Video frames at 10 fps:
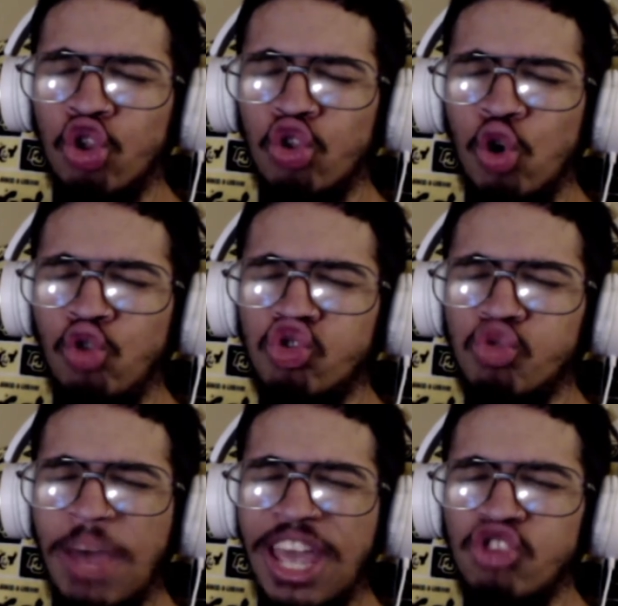through
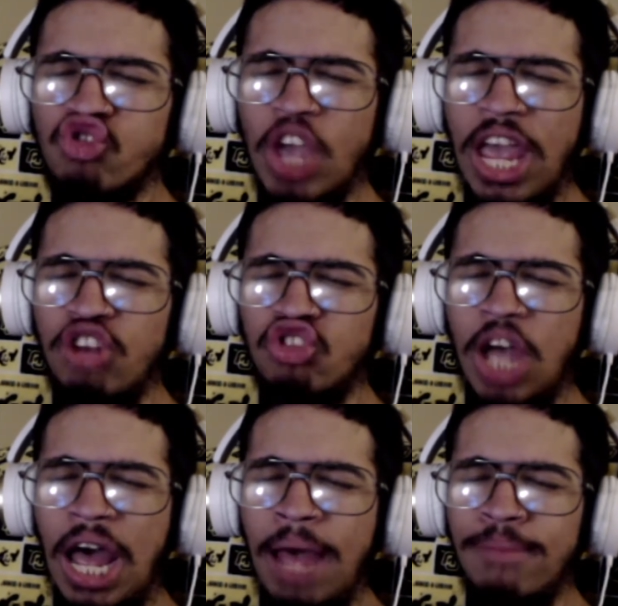space and
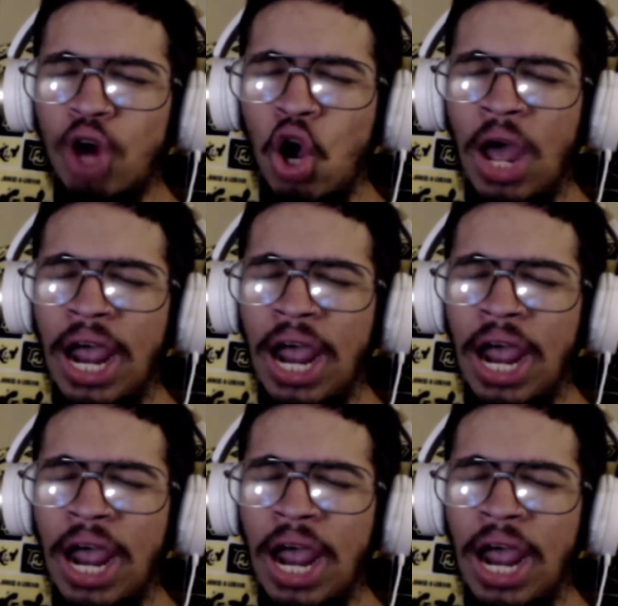time, bro.